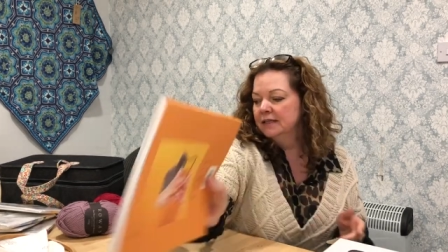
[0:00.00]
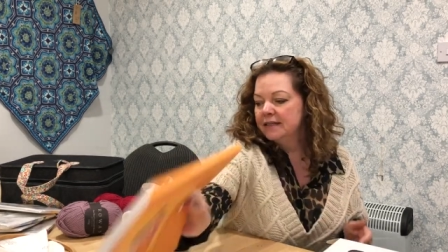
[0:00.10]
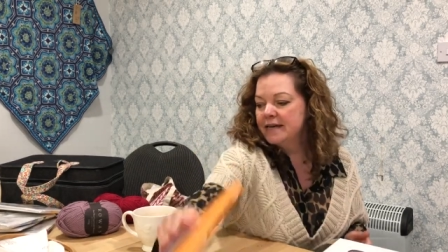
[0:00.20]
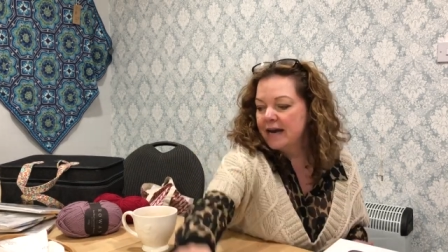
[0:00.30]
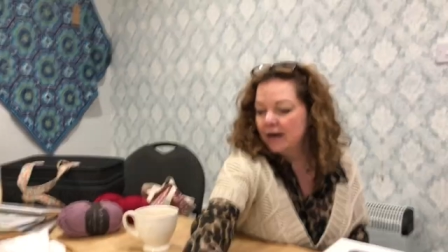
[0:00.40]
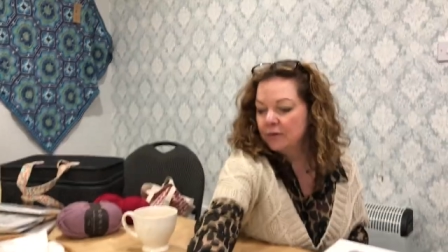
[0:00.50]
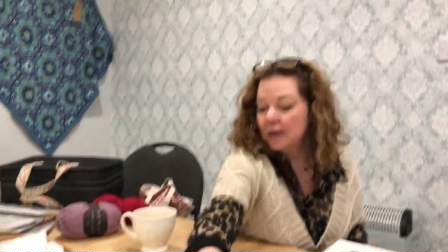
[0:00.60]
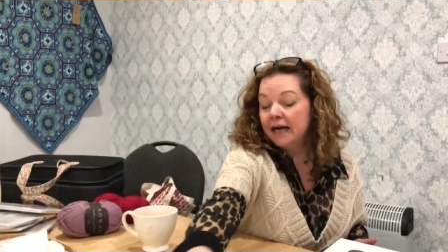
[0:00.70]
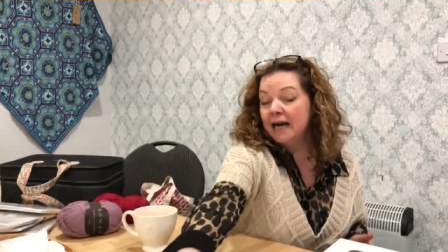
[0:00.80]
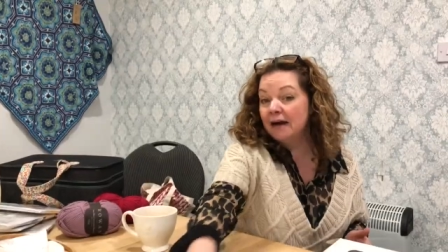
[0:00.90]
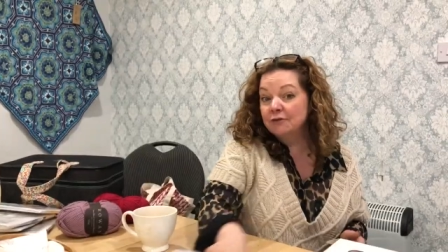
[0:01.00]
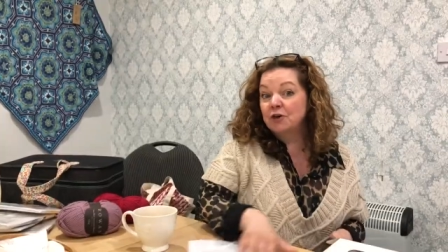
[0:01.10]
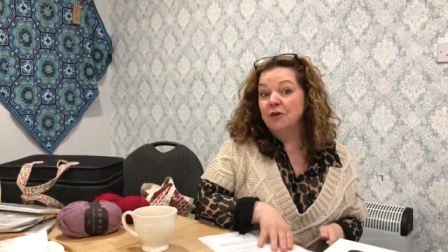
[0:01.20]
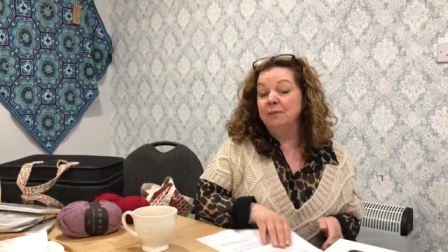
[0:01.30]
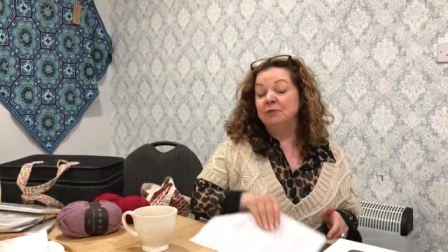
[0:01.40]
now i have a
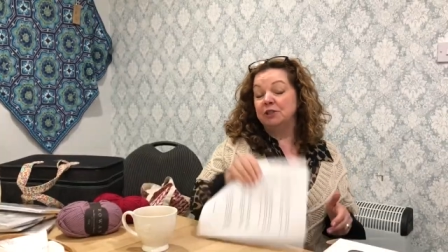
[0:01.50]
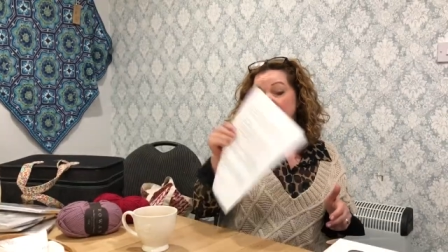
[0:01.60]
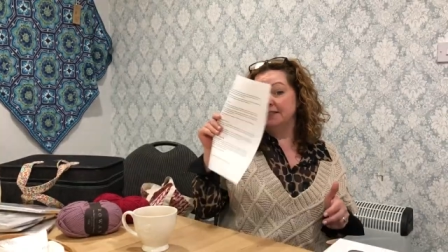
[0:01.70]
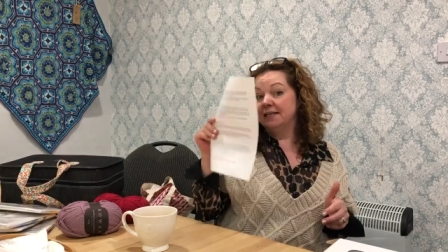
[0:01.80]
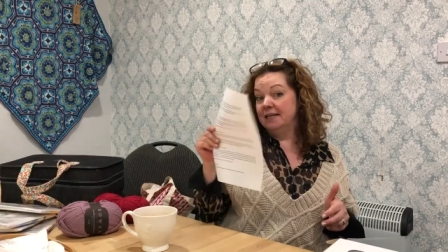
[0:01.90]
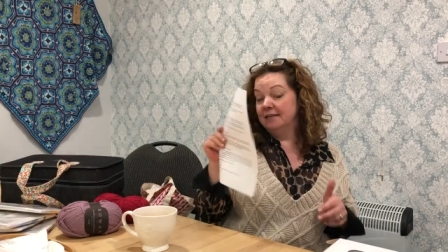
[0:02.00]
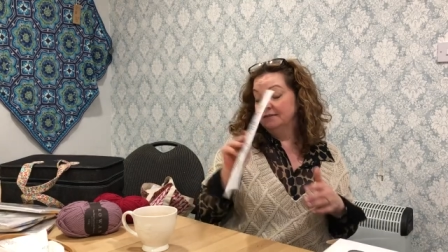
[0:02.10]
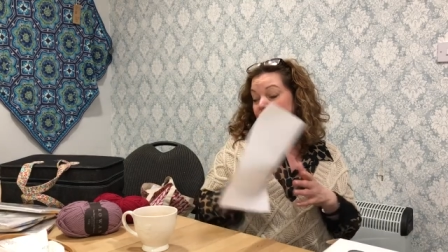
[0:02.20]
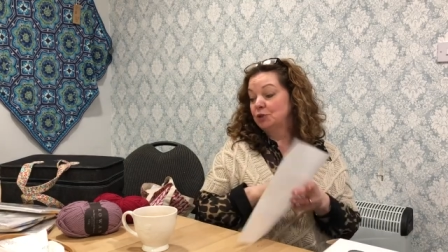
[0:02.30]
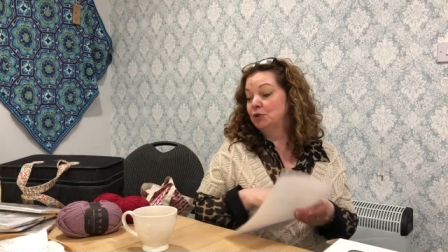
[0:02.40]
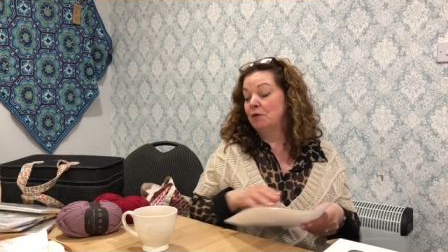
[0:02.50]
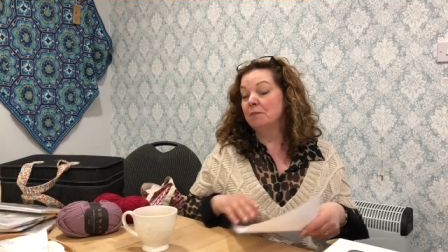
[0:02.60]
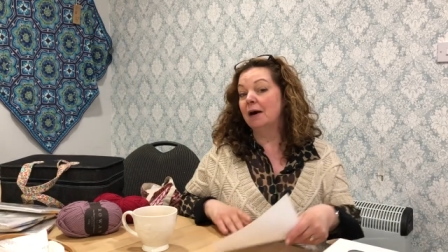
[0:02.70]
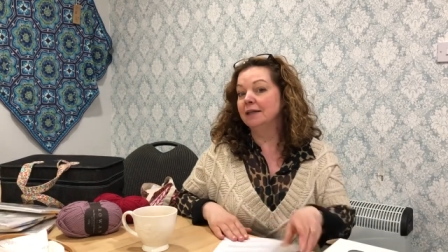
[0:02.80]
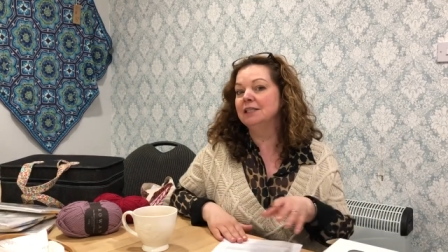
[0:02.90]
crib sheet here just to
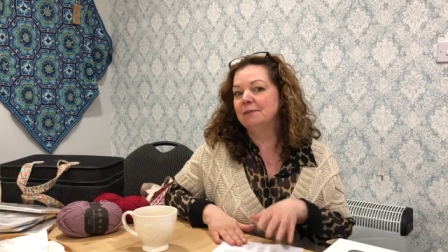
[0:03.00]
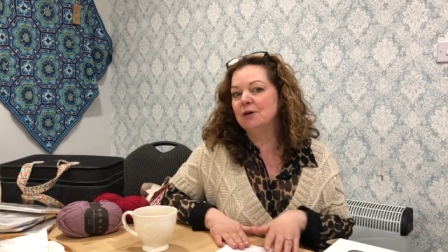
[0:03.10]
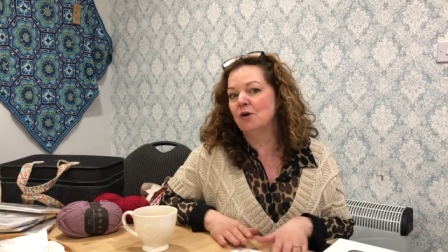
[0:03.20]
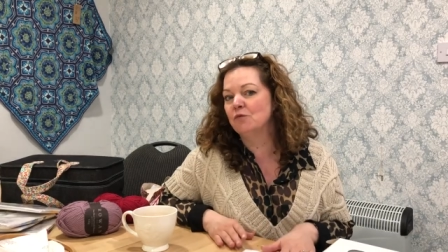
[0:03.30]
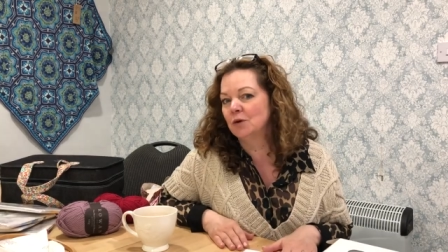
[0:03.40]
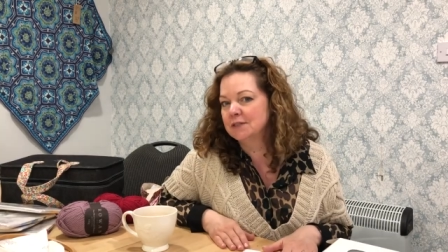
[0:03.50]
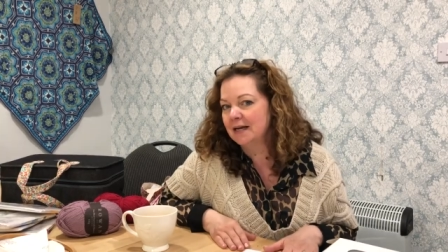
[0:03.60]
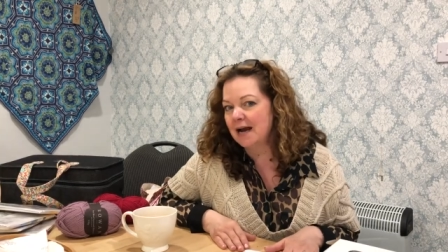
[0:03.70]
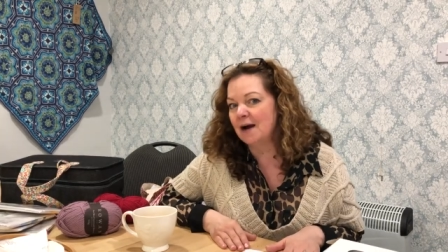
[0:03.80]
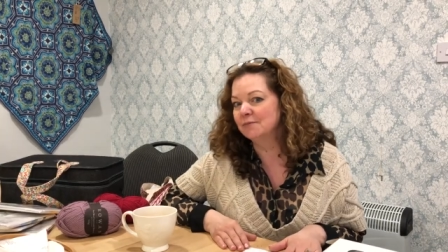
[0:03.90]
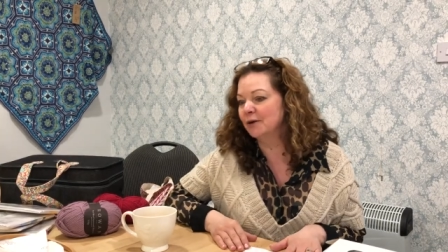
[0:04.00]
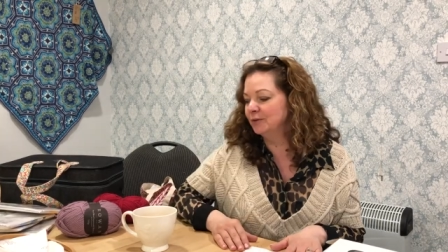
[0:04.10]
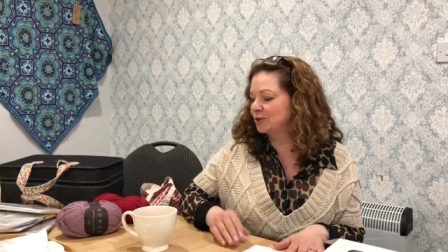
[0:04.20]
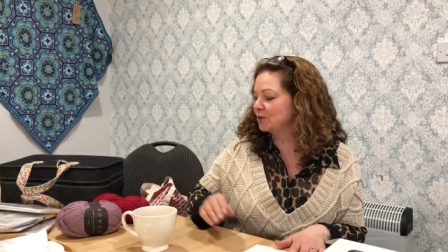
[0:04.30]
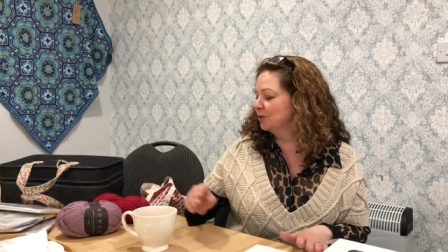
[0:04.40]
remind me of what i am
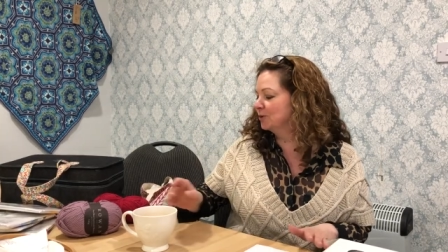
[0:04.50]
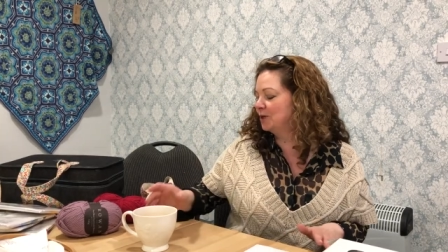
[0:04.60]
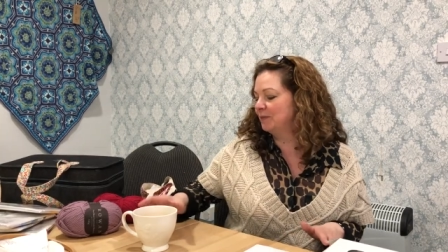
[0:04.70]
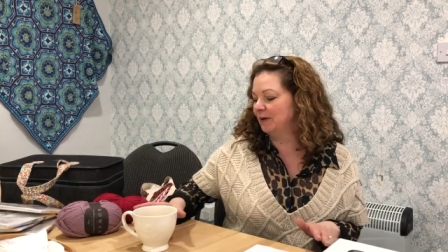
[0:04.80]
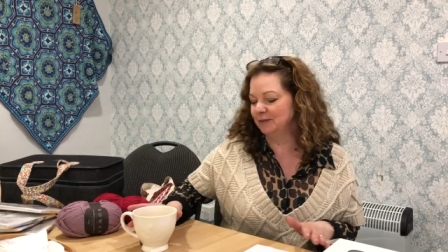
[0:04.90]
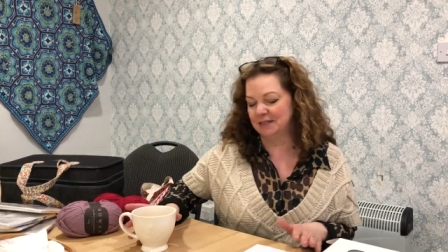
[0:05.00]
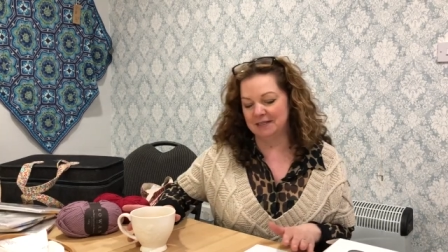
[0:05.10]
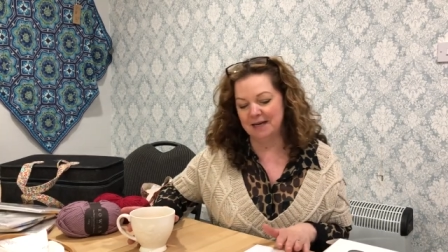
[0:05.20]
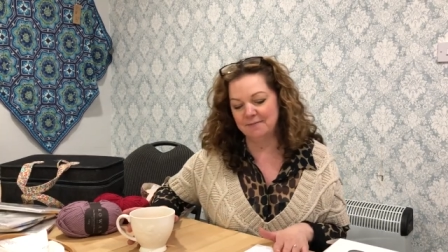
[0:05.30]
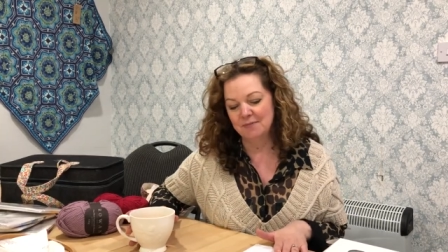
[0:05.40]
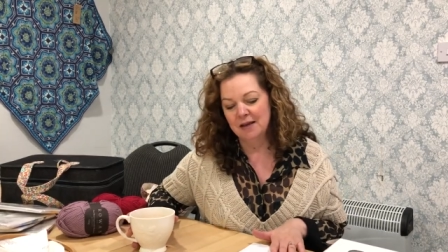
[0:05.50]
going to talk to you about today